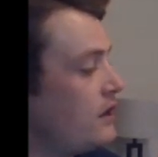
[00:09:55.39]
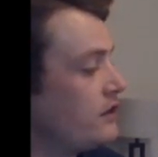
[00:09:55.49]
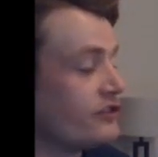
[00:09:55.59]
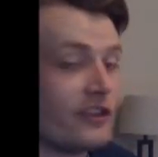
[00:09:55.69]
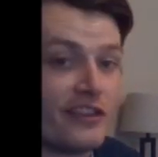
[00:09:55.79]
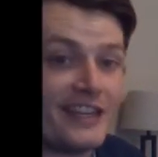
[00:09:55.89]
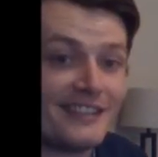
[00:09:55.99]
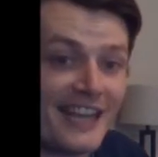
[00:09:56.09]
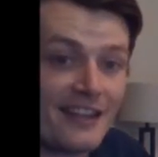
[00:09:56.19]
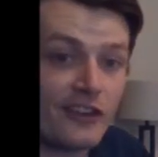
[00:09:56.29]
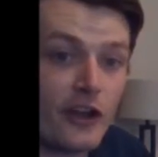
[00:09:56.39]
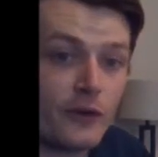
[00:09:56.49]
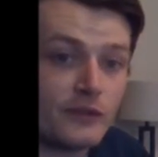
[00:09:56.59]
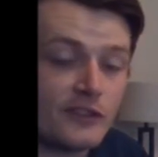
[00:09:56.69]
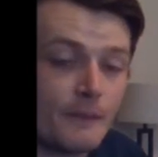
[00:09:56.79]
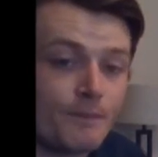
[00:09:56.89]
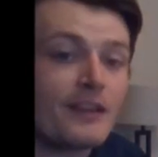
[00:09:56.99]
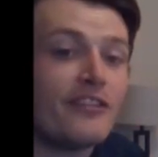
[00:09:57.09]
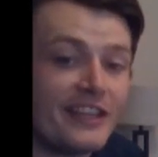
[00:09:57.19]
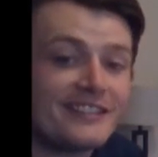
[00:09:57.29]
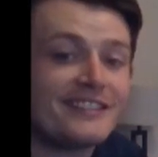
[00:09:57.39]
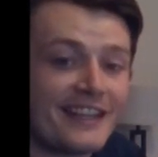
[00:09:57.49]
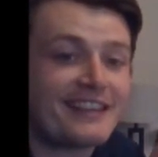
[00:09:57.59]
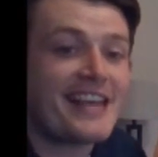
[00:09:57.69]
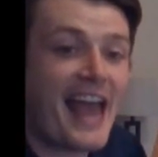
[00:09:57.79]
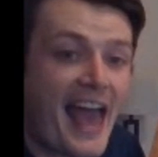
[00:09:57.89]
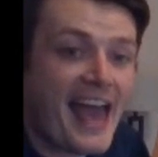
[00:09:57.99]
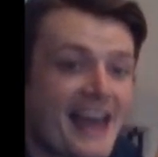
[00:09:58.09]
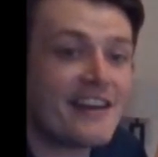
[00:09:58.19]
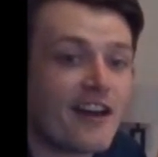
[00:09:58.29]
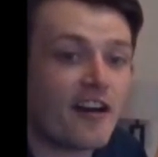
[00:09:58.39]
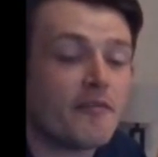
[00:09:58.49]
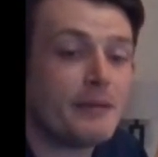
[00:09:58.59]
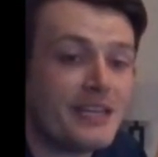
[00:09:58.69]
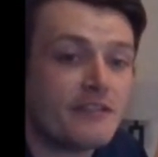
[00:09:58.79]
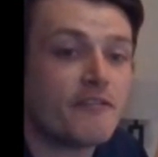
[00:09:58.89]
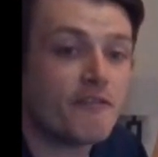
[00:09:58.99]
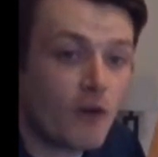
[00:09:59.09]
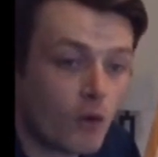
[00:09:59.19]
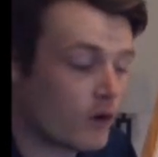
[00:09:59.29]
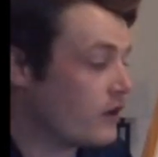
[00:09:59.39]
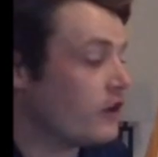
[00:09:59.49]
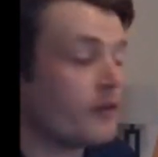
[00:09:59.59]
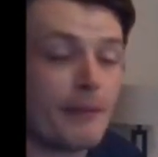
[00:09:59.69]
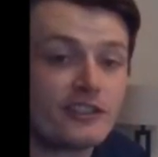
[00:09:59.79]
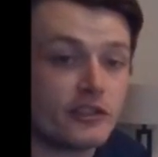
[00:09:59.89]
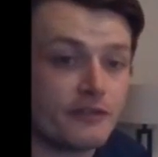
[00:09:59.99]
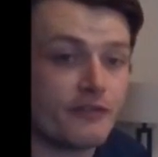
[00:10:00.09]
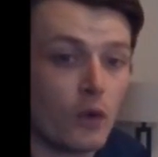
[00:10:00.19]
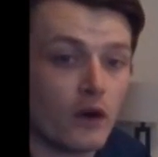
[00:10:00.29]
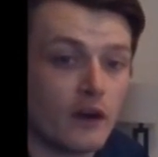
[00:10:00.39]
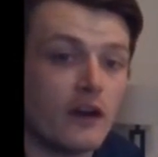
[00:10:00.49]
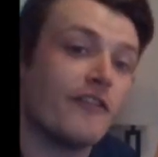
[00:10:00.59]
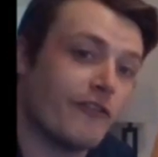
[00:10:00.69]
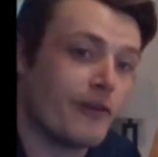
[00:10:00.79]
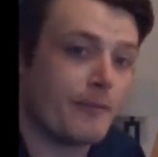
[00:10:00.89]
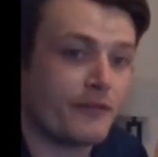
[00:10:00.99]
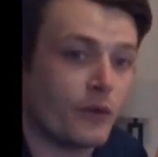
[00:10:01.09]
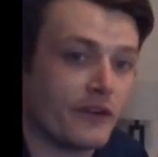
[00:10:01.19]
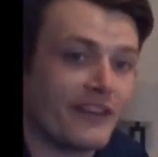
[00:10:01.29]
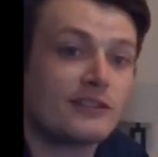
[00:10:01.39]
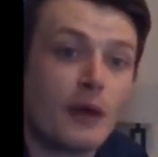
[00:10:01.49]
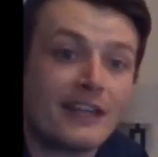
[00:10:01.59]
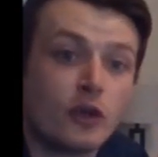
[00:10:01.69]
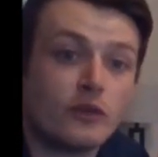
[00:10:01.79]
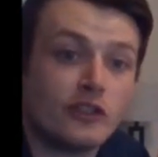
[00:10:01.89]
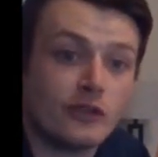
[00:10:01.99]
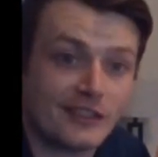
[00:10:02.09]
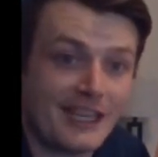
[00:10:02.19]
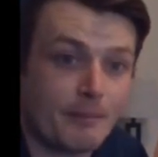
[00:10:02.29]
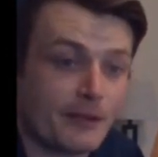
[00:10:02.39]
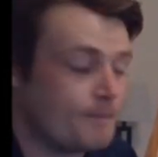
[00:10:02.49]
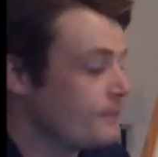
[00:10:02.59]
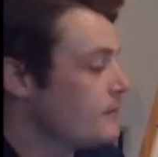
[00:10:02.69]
So these 8th notes, this is at the end of beat 4, or measure 4 from before. That's why I told you to skip it.